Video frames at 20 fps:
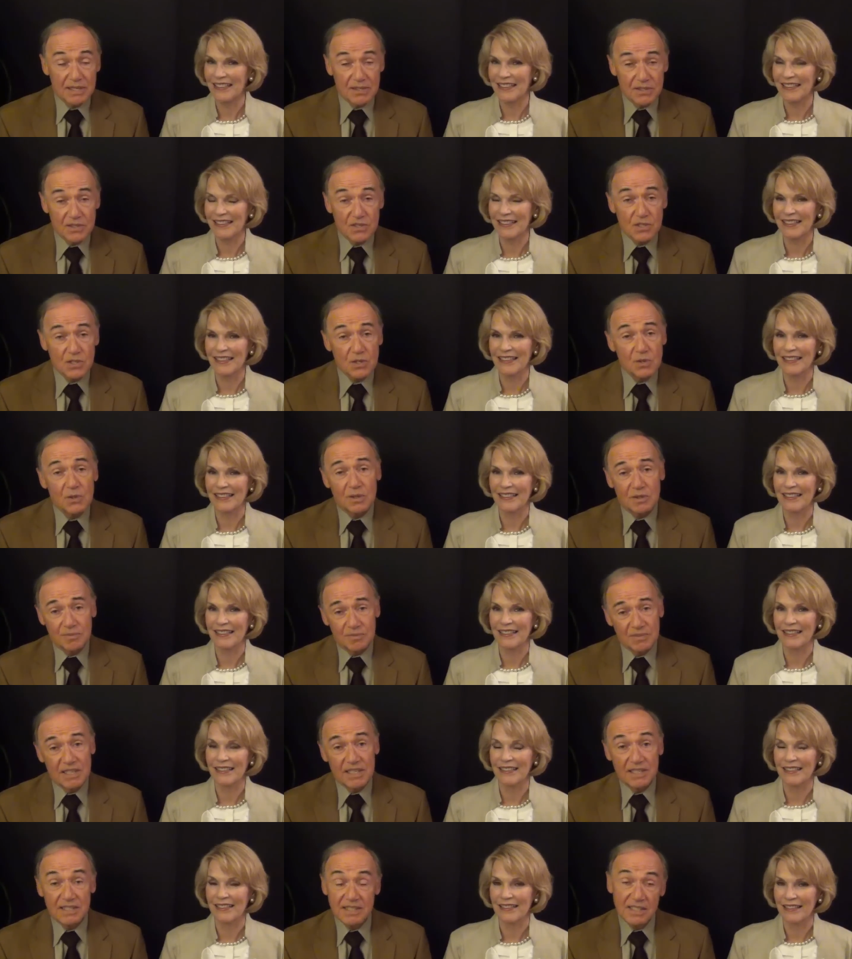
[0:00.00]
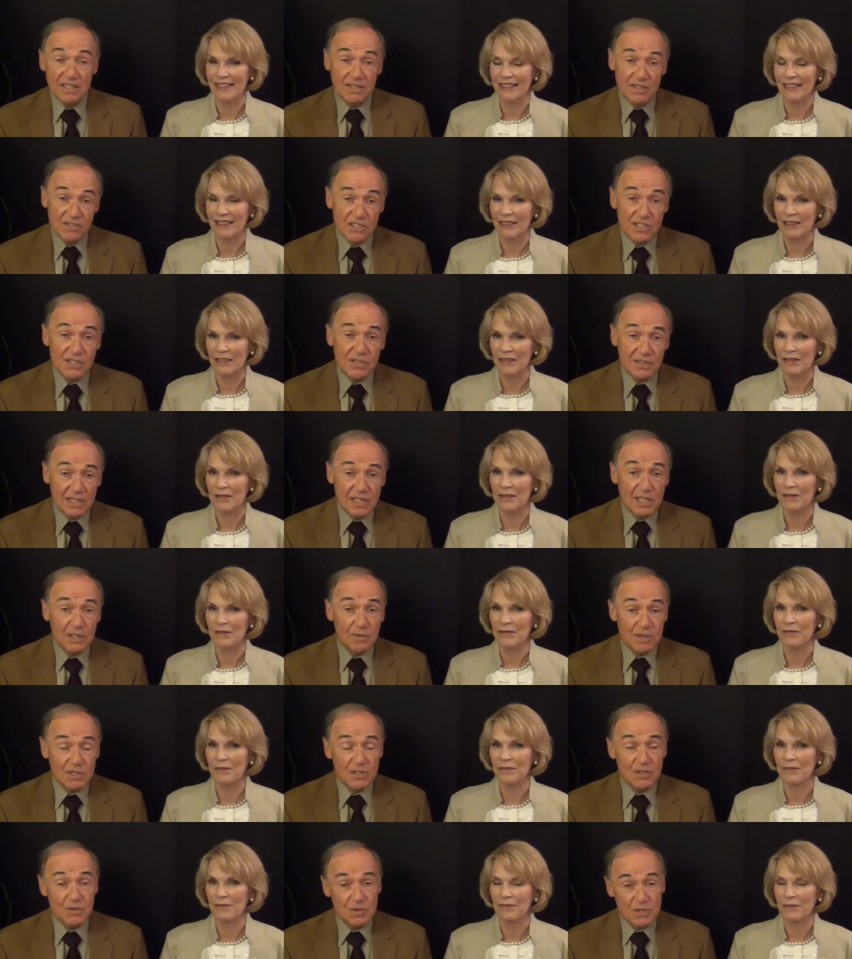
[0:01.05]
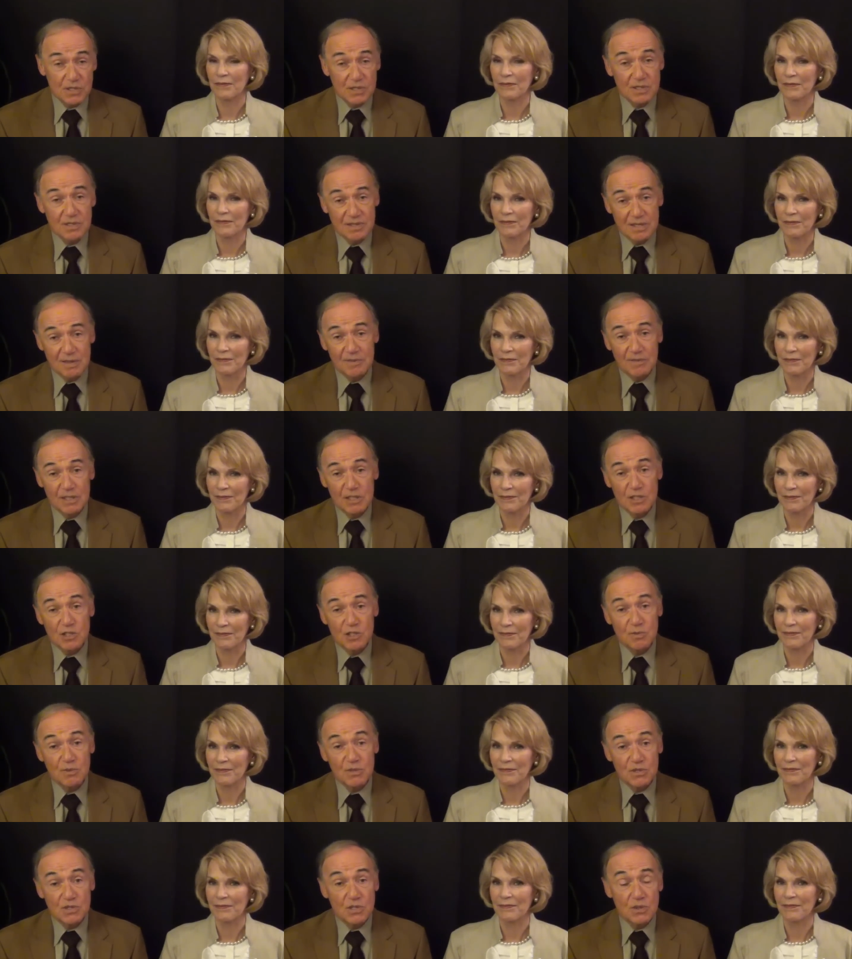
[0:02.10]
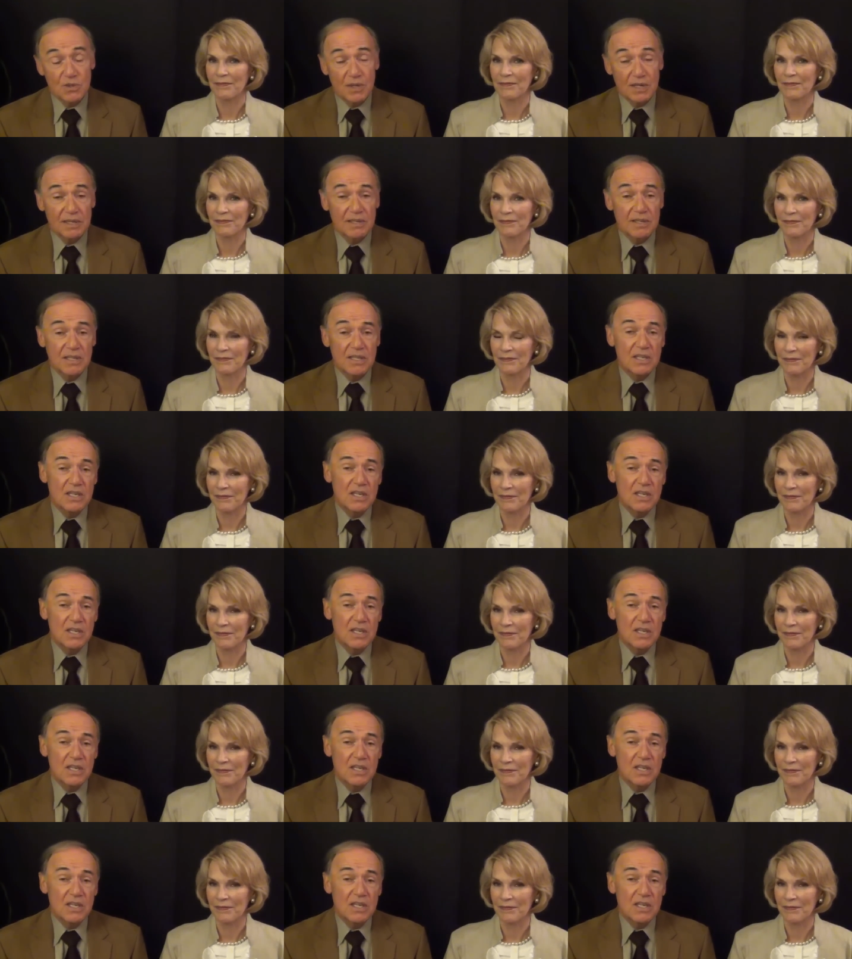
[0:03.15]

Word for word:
Speaker 1: back to school and did her cheerleading, which was something she was doing.